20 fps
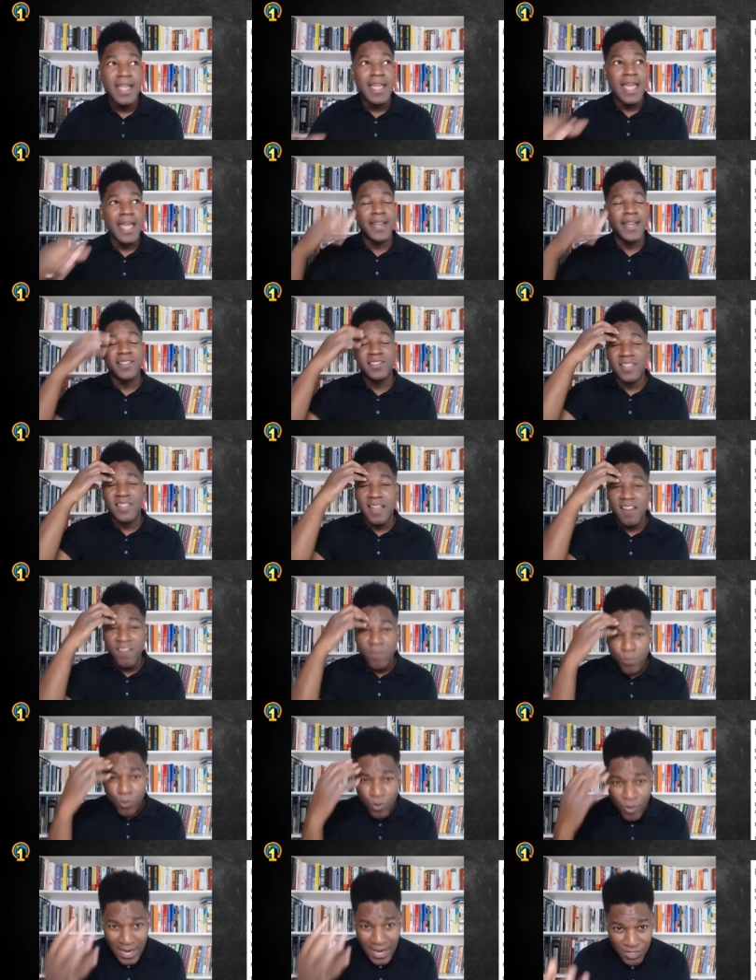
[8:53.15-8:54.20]
And instead of
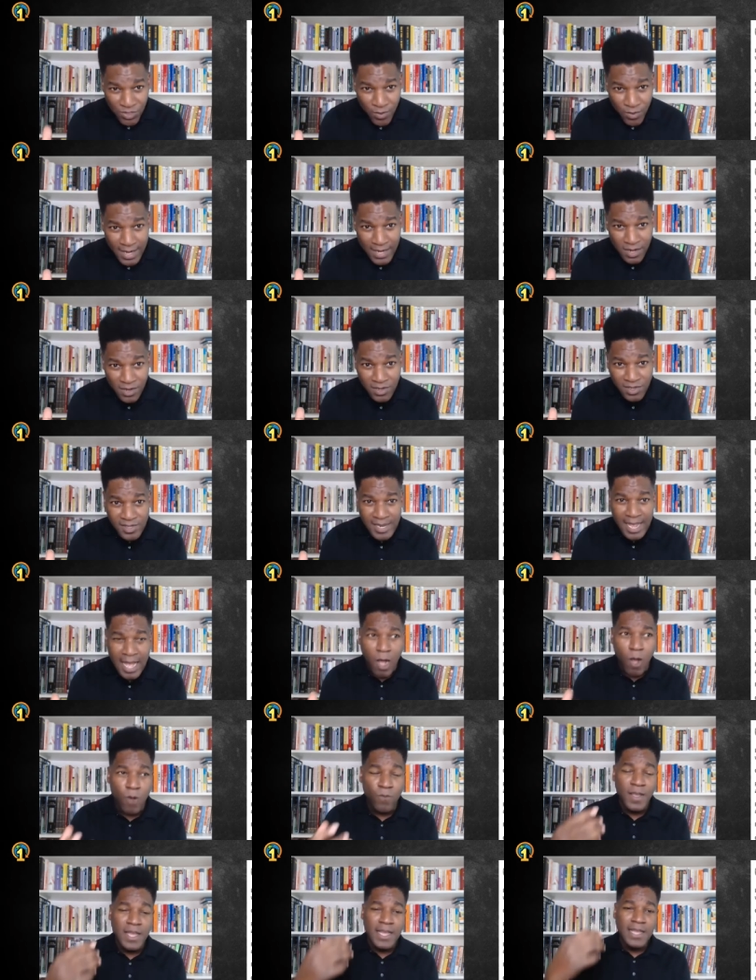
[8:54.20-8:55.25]
pressuring
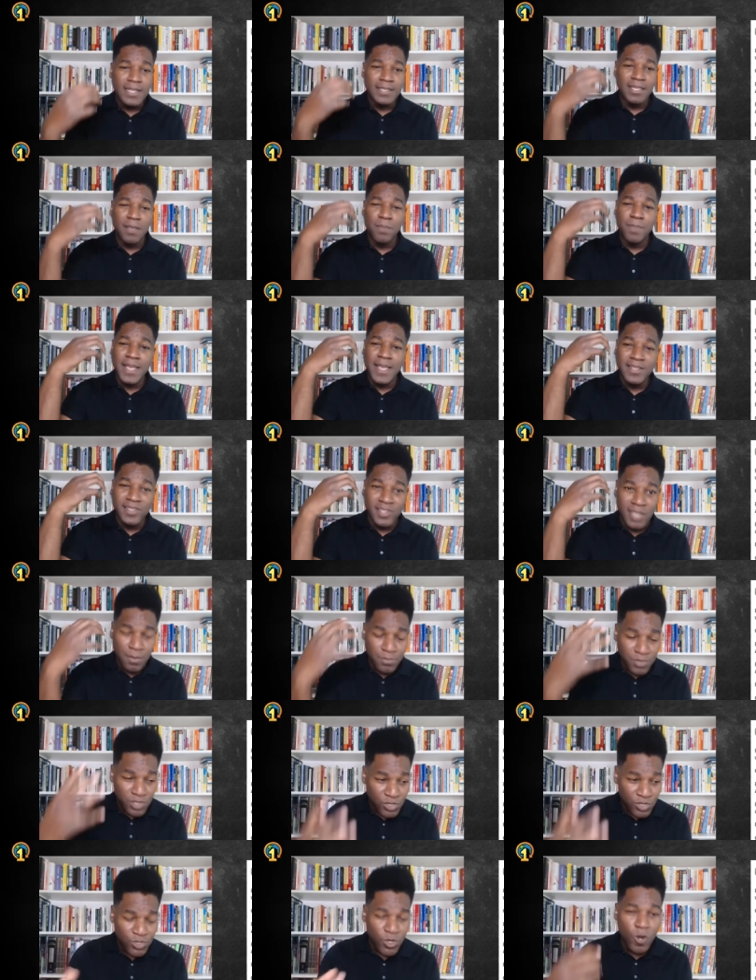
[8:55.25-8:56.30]
yourself to be some
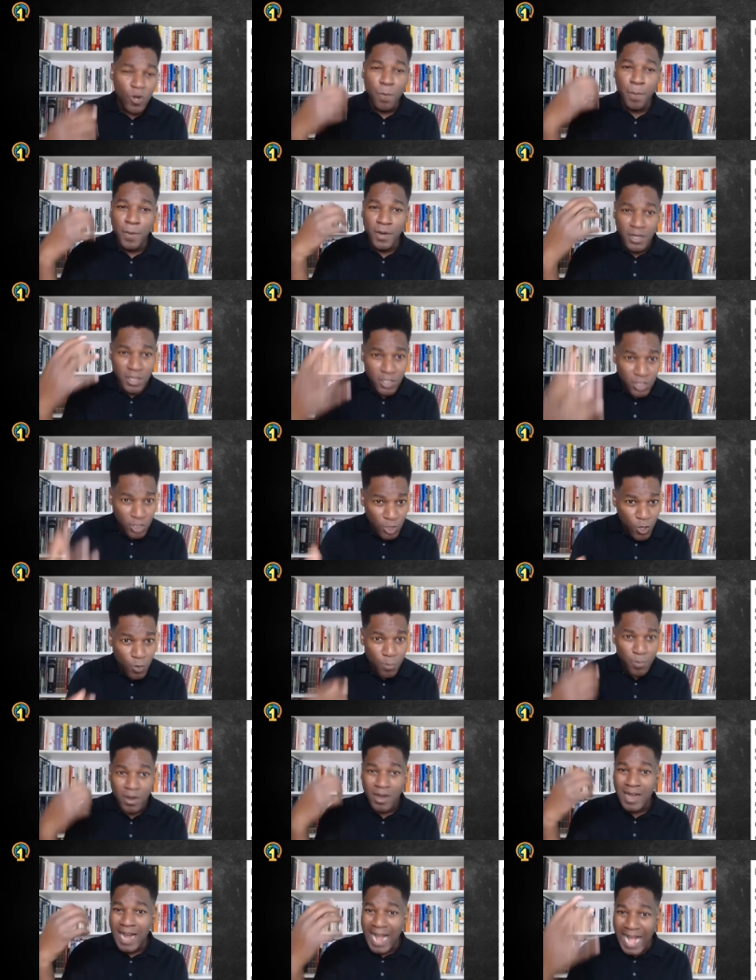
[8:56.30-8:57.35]
super
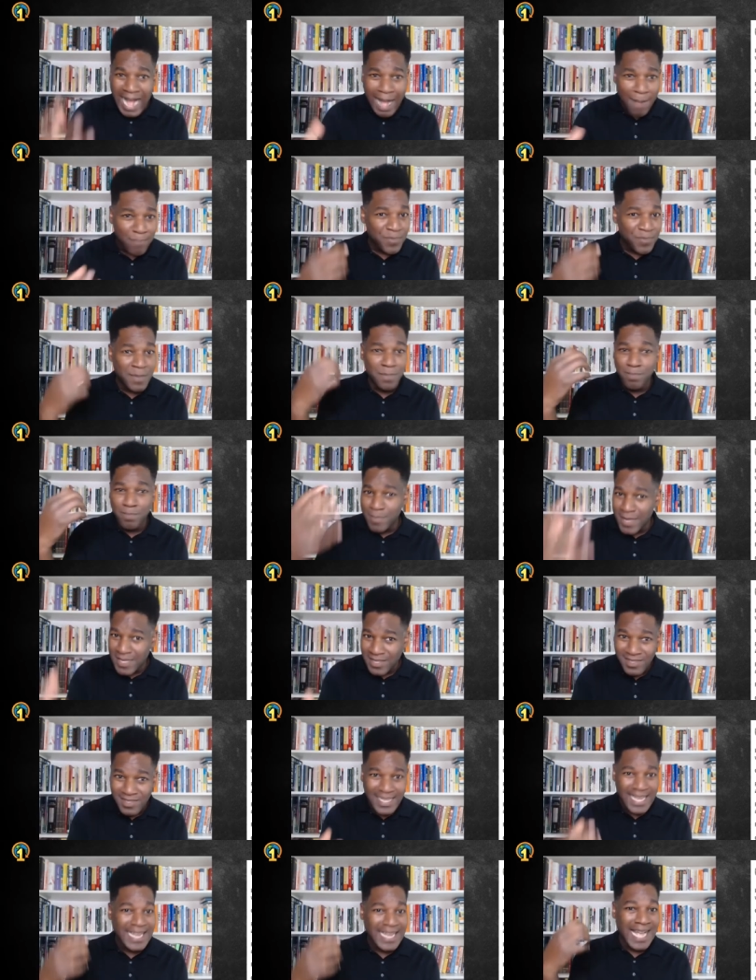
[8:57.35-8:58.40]
duper
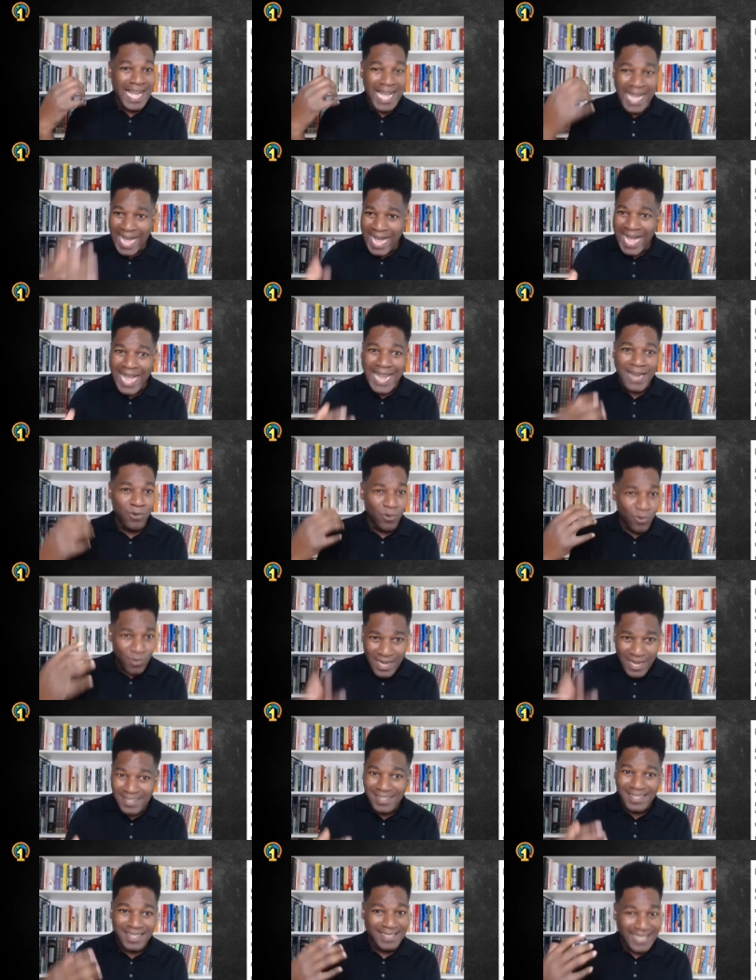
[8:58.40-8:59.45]
optimistic, high
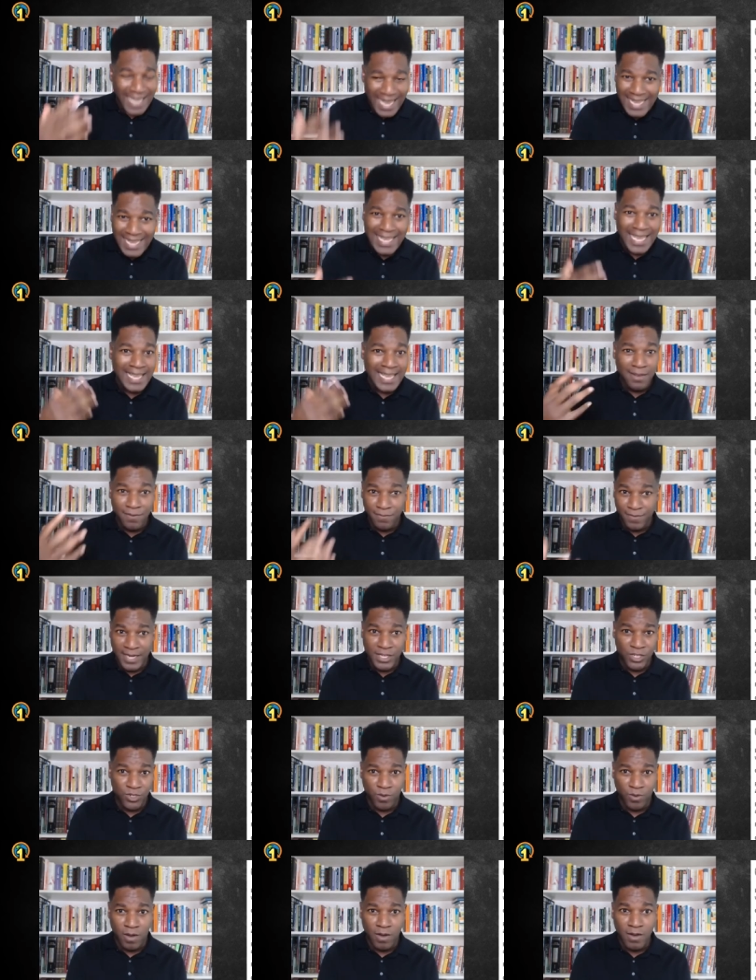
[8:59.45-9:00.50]
risk taking
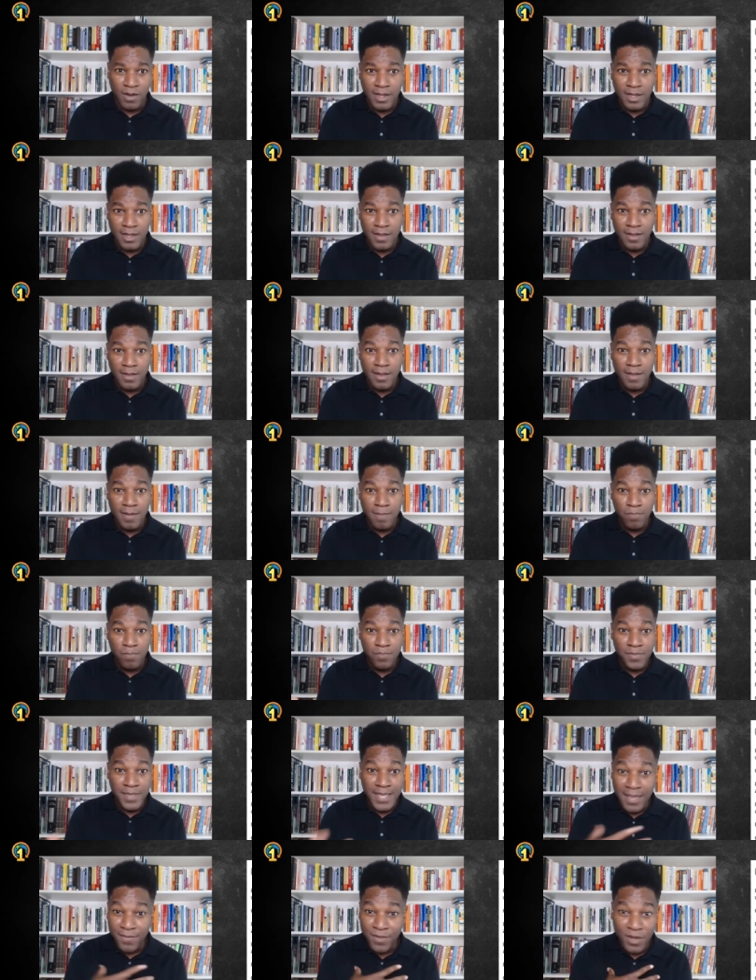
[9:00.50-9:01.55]
adventurer,
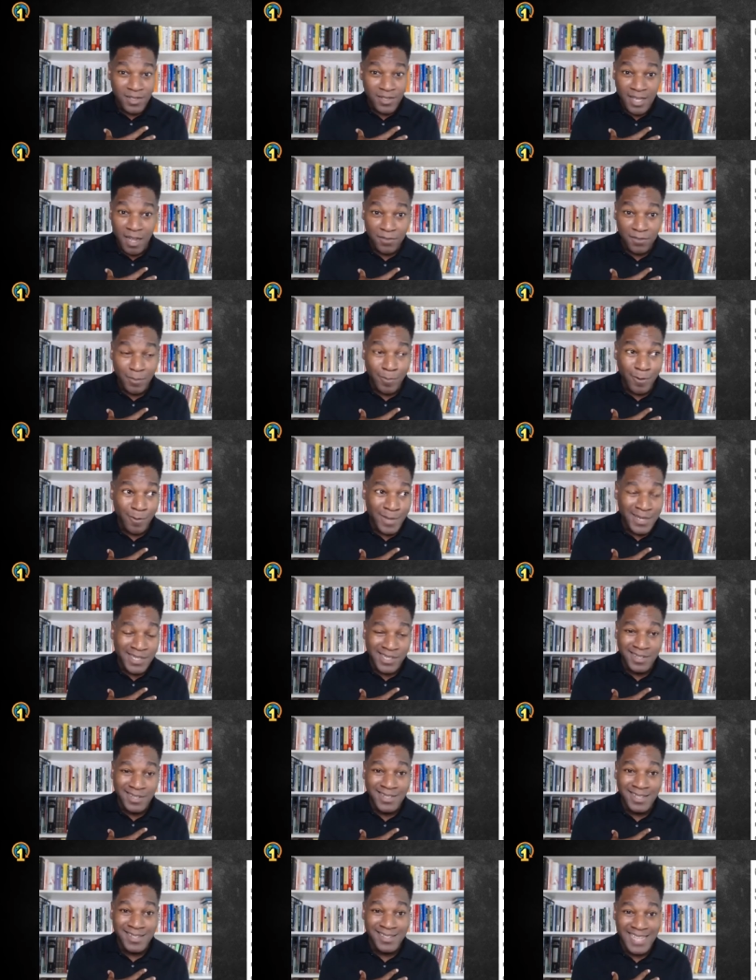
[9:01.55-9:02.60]
give yourself the
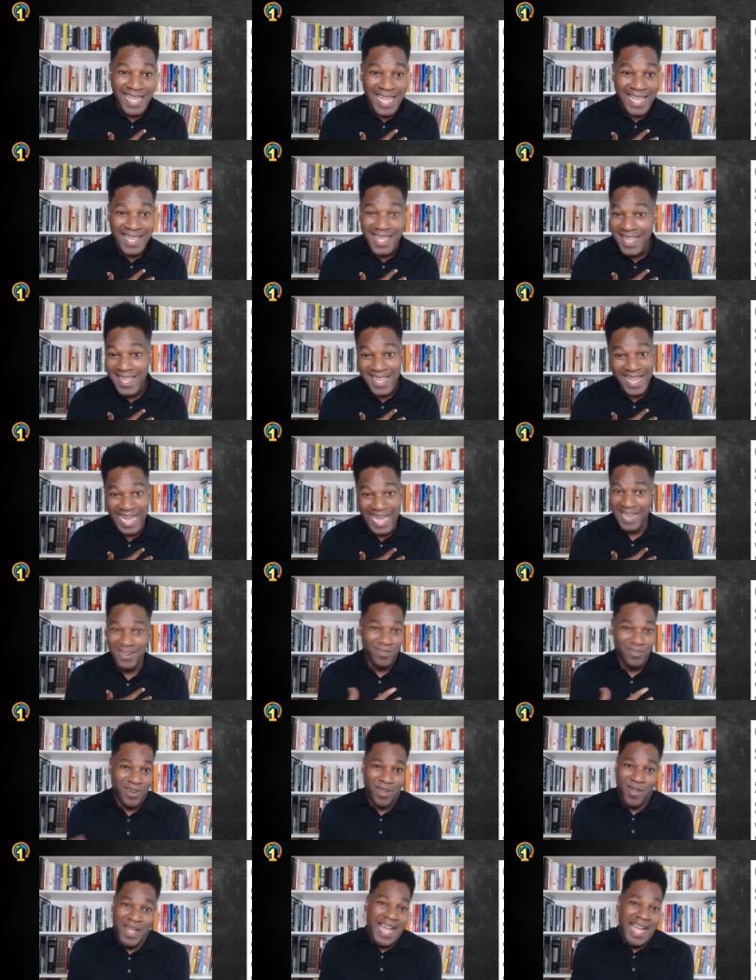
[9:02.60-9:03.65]
permission to say, I don't
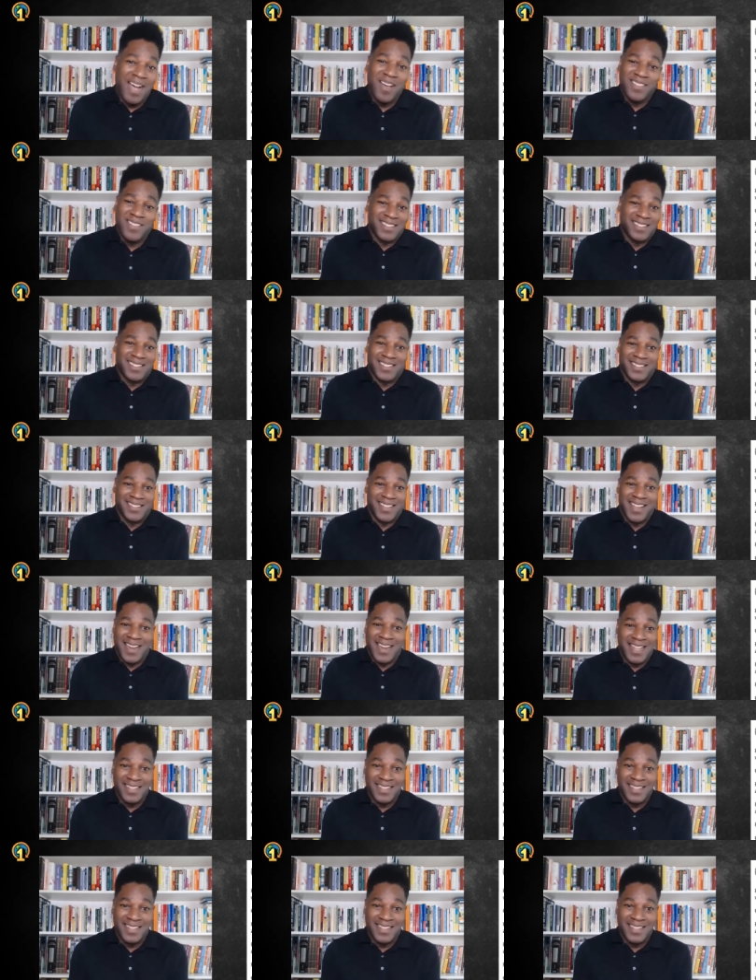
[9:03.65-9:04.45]
know how this is going